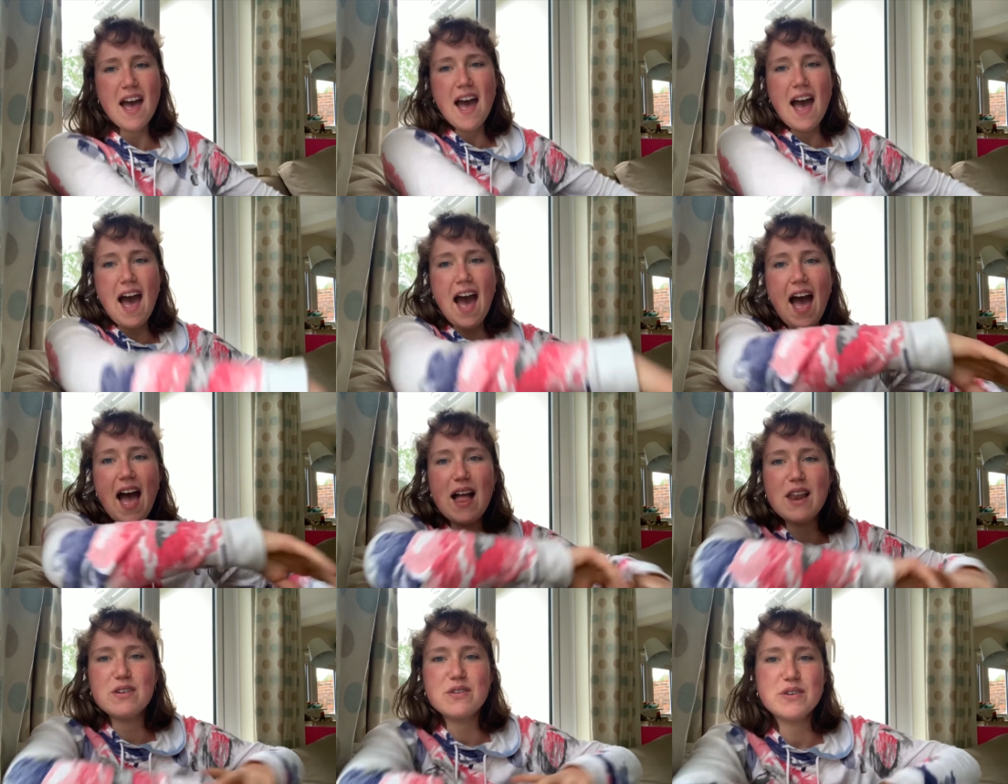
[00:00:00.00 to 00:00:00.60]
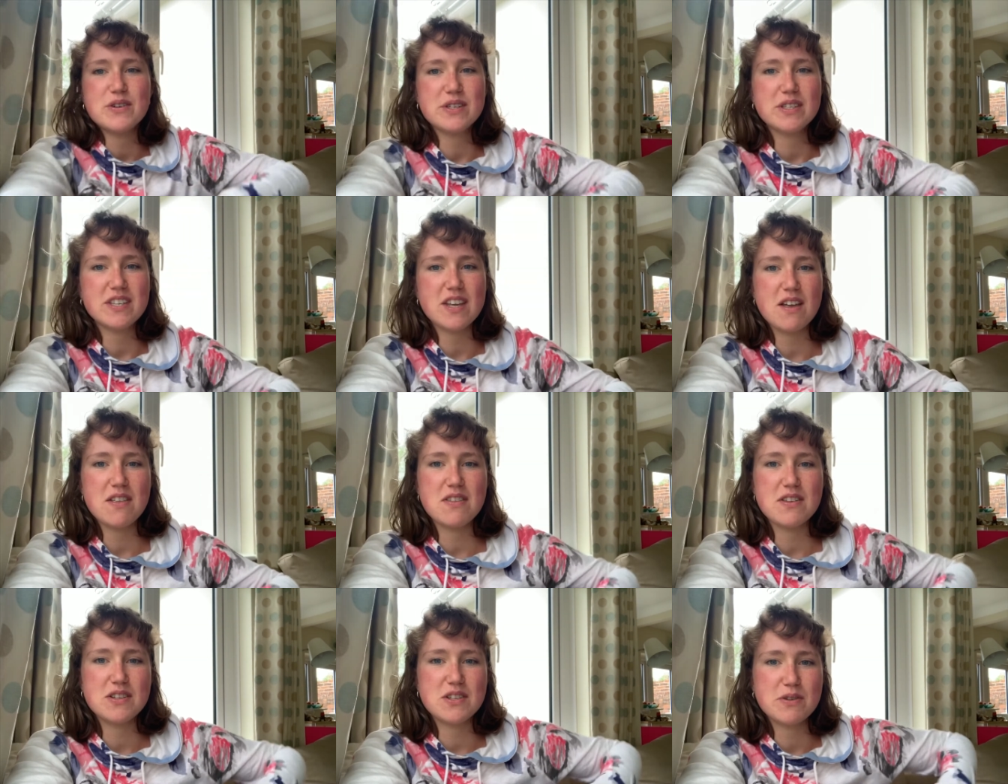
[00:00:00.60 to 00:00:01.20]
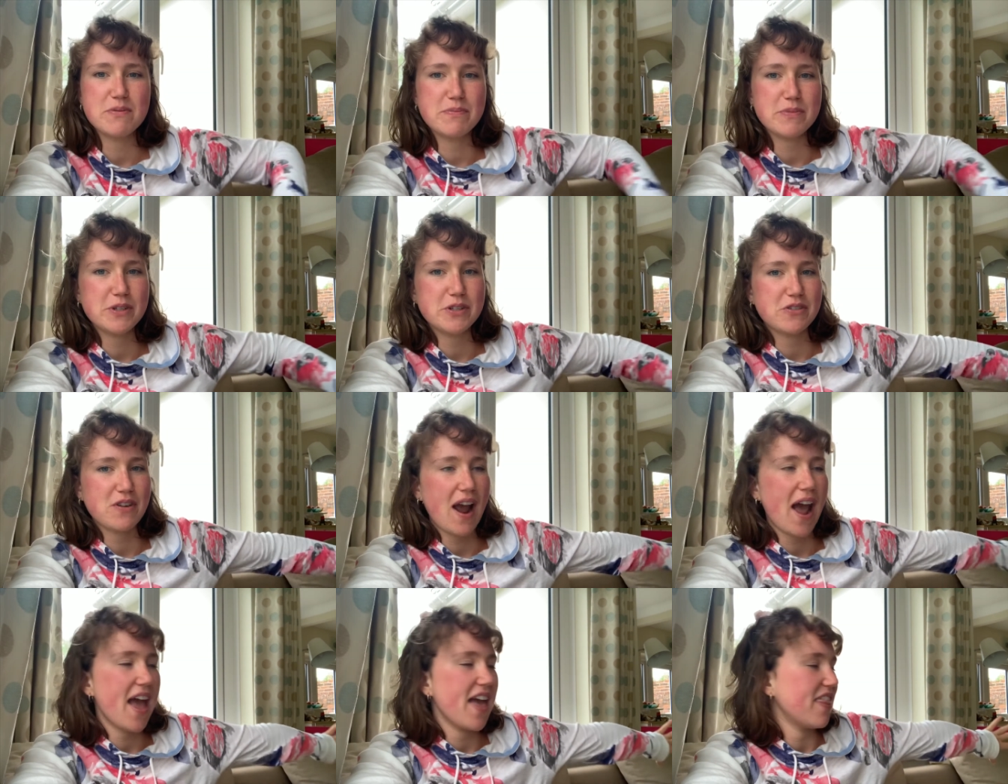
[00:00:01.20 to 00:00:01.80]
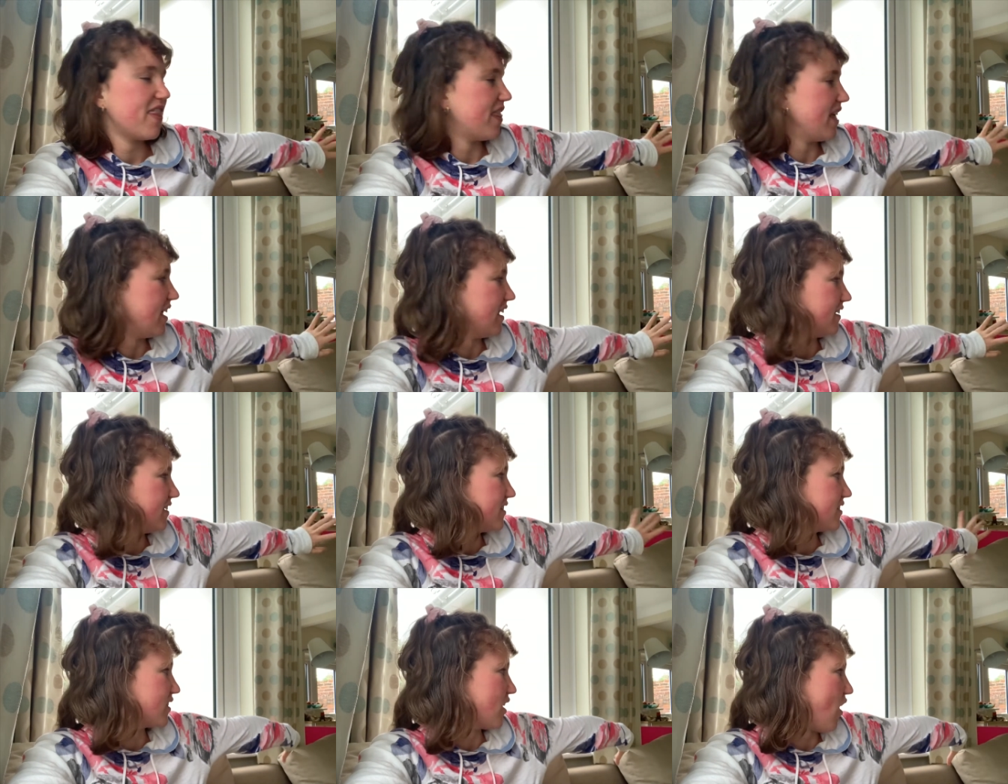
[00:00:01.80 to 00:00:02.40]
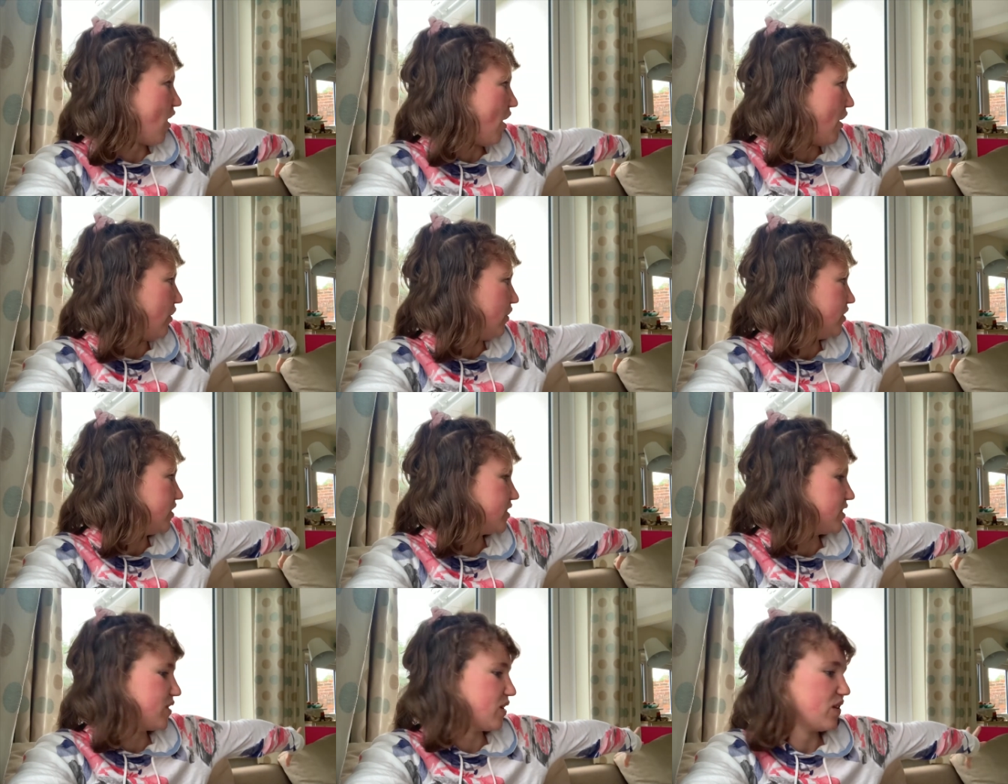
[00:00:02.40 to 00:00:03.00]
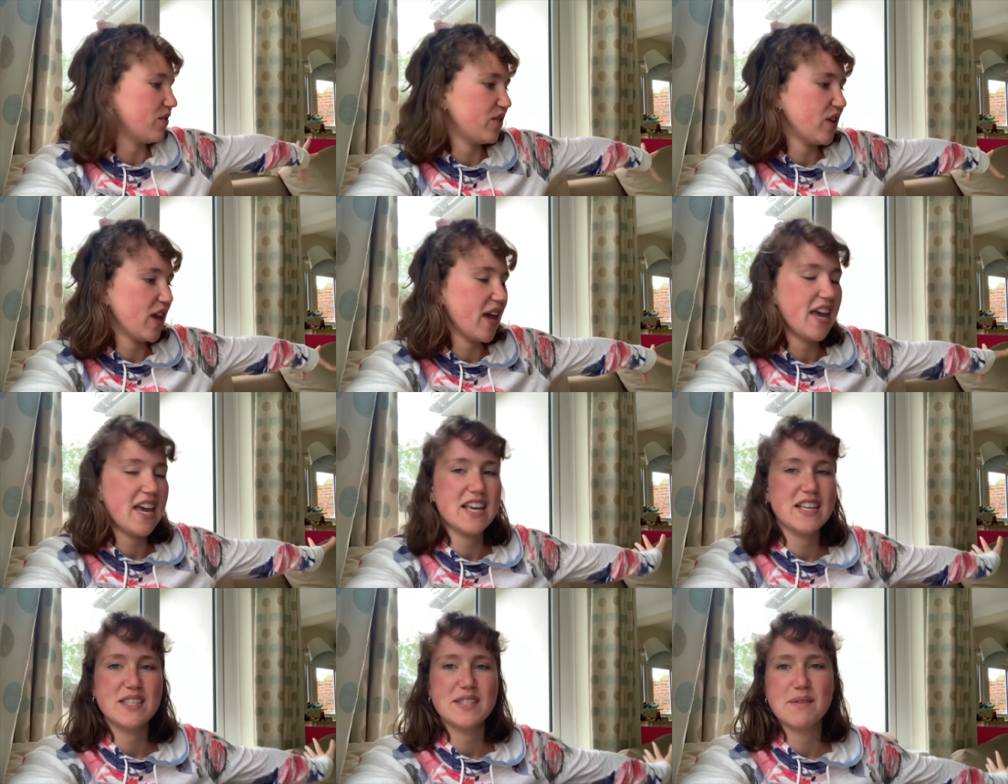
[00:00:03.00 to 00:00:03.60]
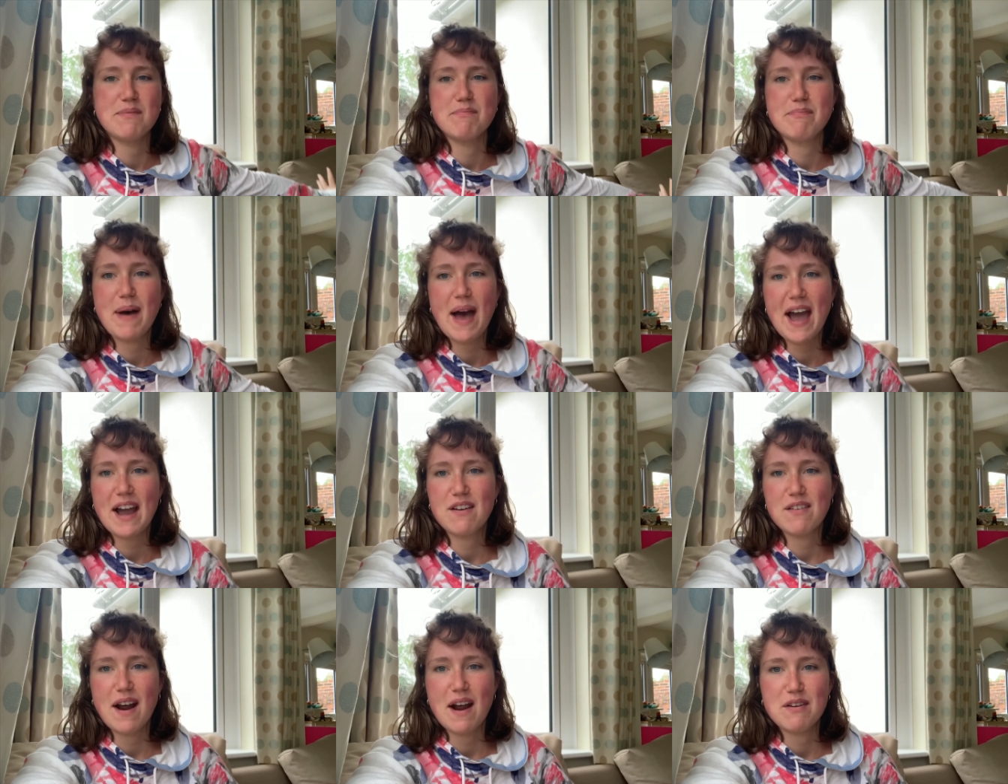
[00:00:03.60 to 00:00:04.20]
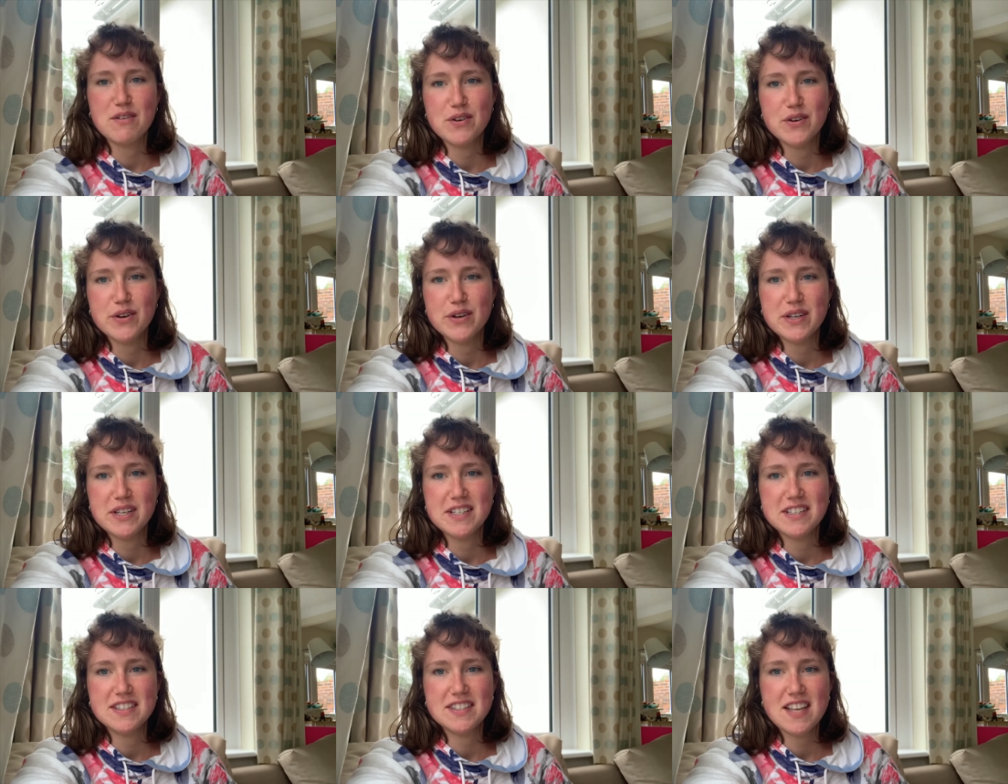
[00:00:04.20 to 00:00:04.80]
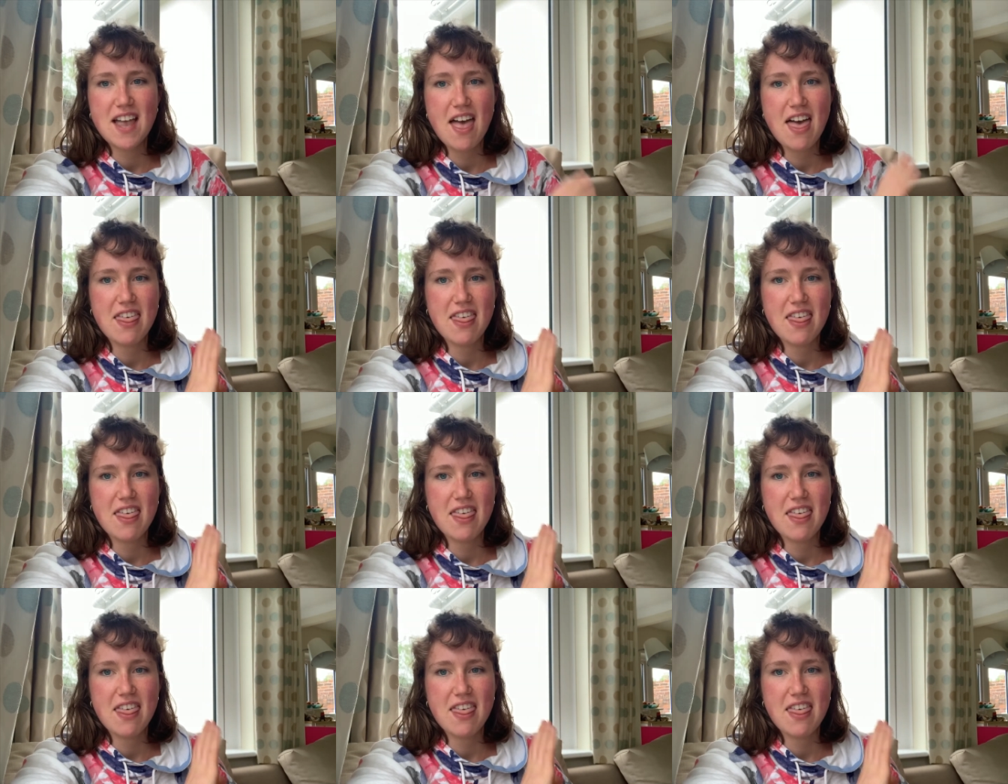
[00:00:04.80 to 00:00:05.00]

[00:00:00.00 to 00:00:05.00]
And also the tumble dryer thing's on, so if you hear some background noise,